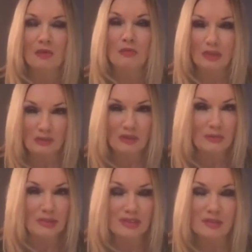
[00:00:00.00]
we
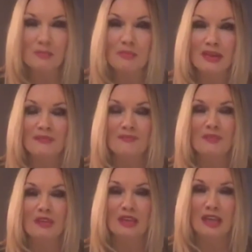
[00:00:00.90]
really miss him, but
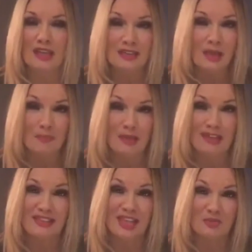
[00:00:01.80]
he's at
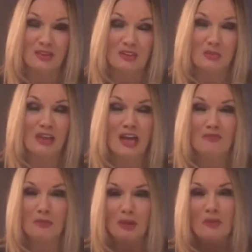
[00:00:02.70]
peace. That's what gives me
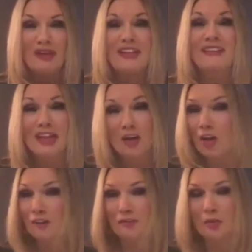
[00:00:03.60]
comfort. But I wanted to thank
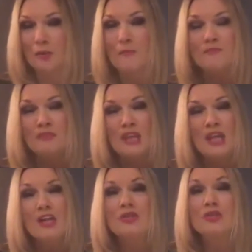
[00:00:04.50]
all of you
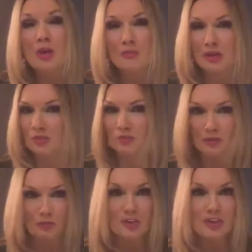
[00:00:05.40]
so much for
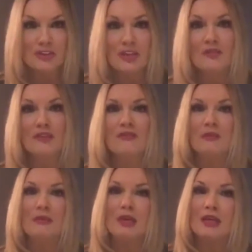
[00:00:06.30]
the wishes that you've
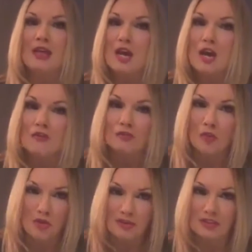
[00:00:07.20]
given me,
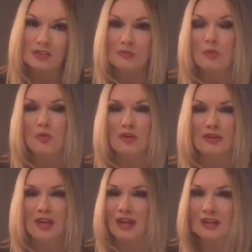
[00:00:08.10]
for all the
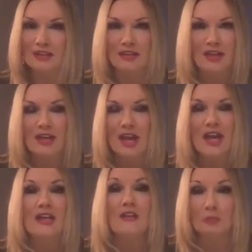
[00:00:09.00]
support and
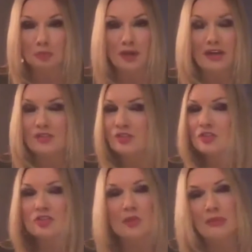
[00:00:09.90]
the prayers,
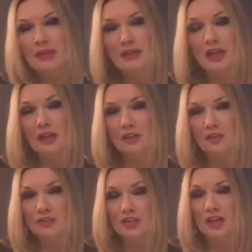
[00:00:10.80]
and so many of the
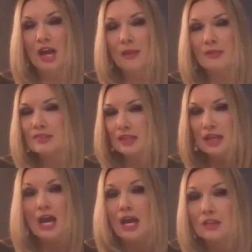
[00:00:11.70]
encouraging comments. And
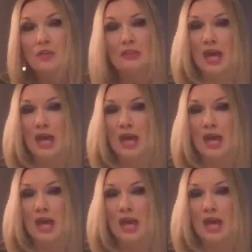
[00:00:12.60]
I know a